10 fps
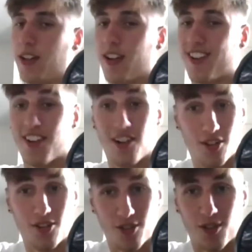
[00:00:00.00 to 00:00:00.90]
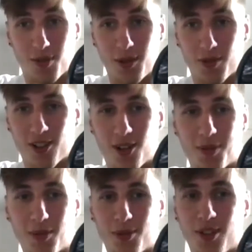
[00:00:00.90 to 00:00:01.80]
Like, a lot of
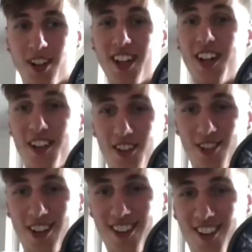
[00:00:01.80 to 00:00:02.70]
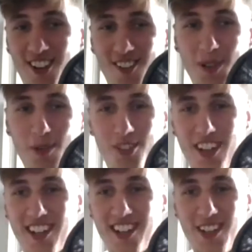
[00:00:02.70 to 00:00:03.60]
people correct a lot of people's
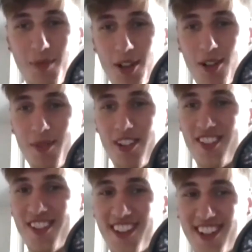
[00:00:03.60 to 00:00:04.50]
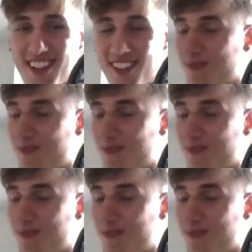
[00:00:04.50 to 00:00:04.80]
technique in my comments and on